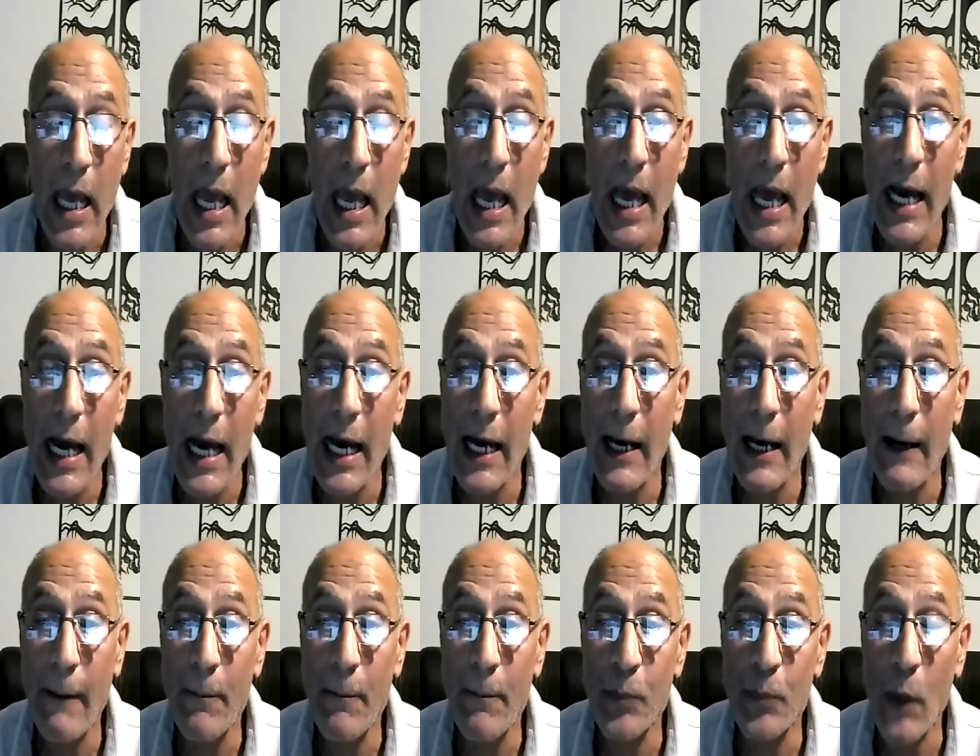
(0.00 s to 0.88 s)

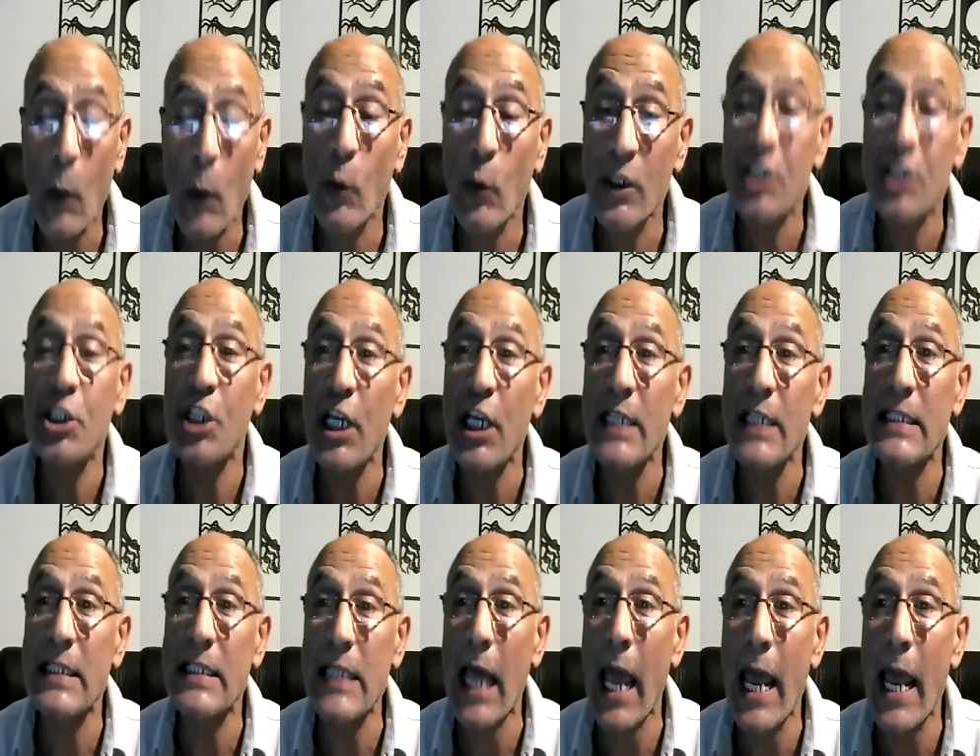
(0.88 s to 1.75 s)
um, which
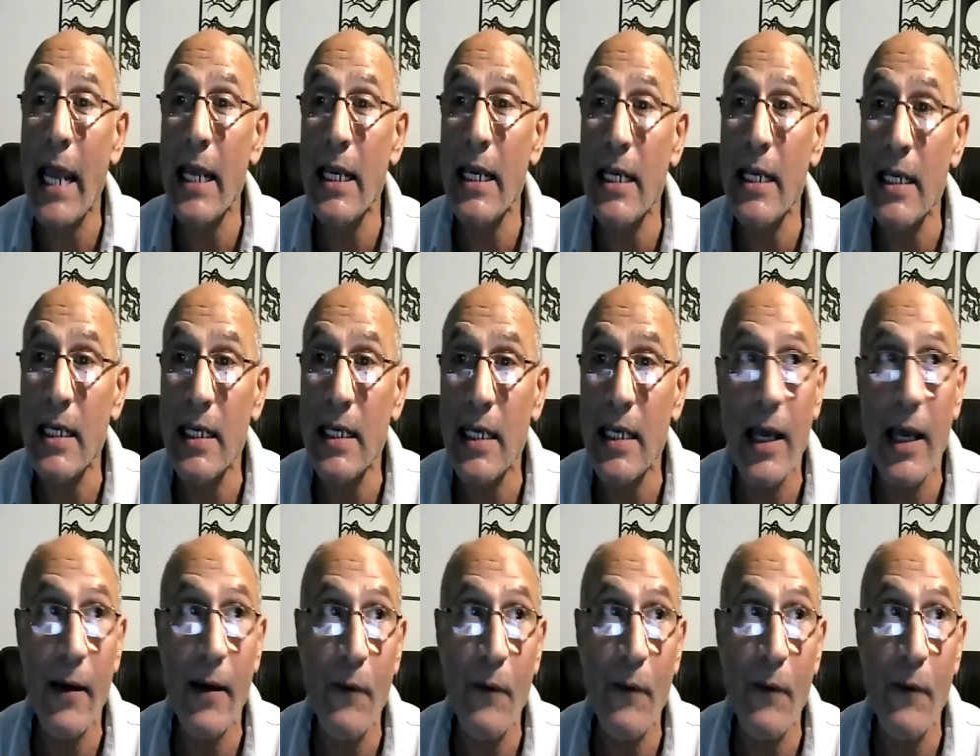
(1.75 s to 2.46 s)
is a